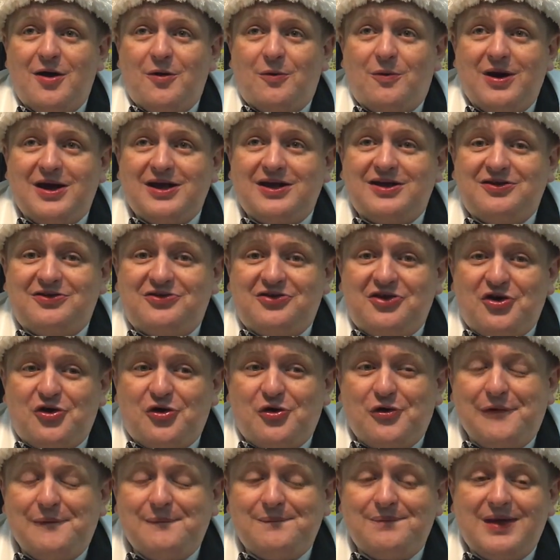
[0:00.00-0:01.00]
What you
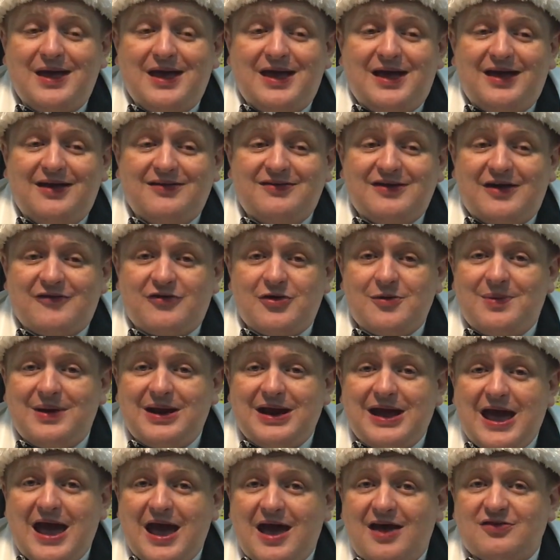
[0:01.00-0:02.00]
do is
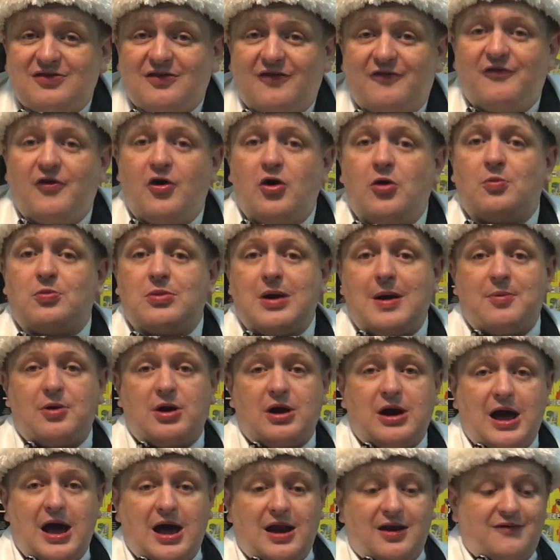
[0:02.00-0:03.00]
everybody has a foam
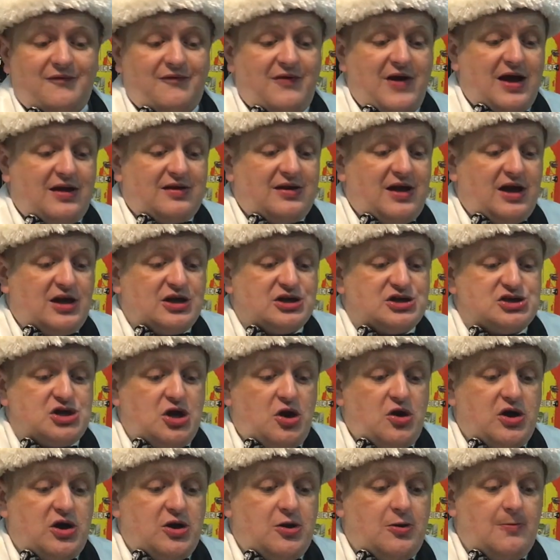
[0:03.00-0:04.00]
rubber gun. In fact, I can
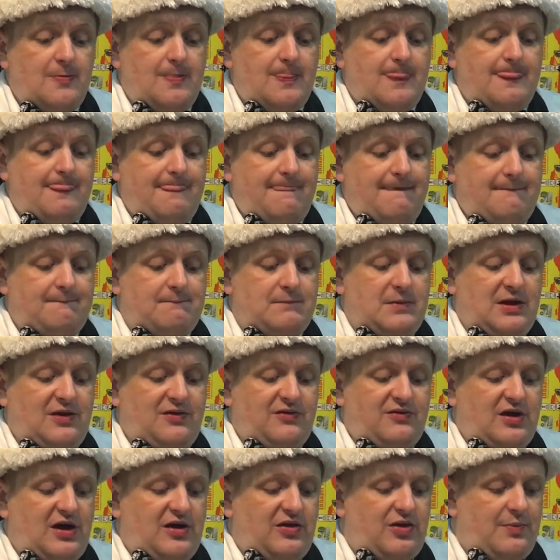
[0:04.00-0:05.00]
show you
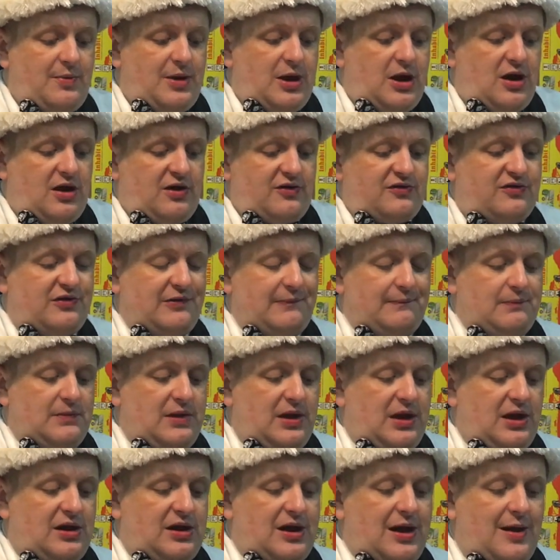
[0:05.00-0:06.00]
inside the box.
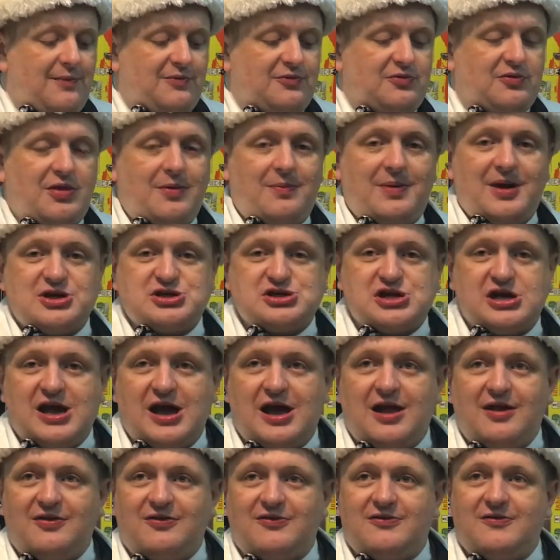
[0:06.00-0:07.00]
It comes with a bunch of
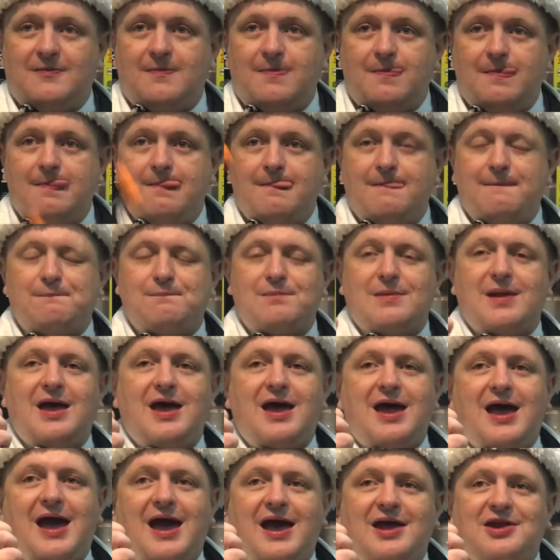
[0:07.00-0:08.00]
guns.
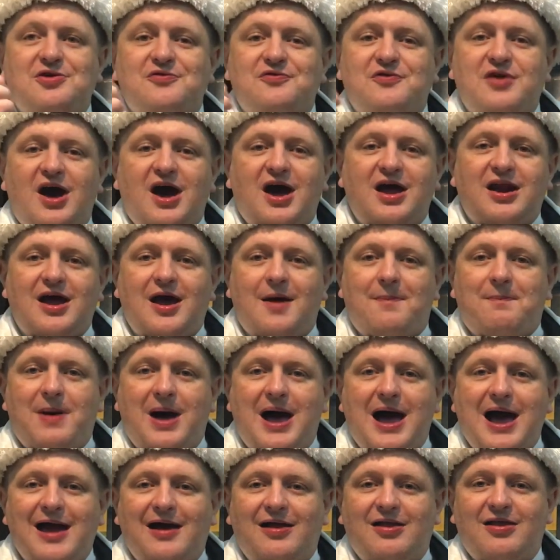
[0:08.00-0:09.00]
And you've got a
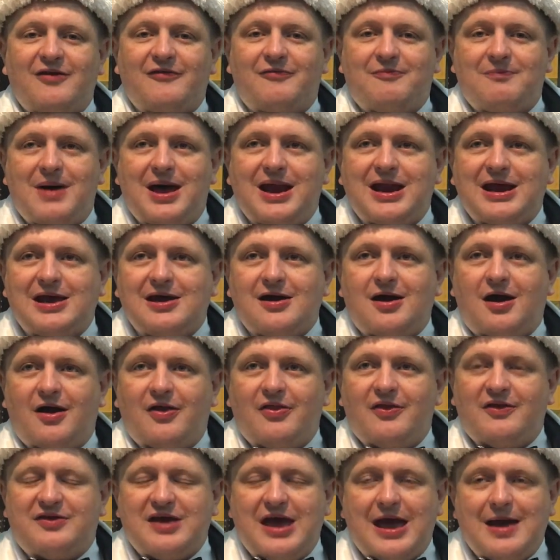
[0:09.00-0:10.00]
pile of money
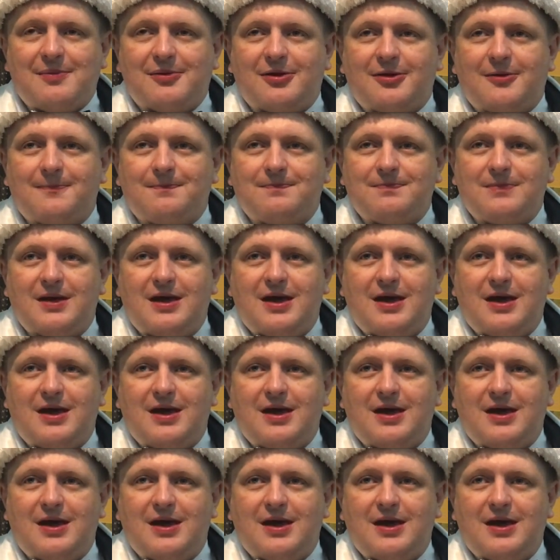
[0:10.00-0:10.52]
on the table.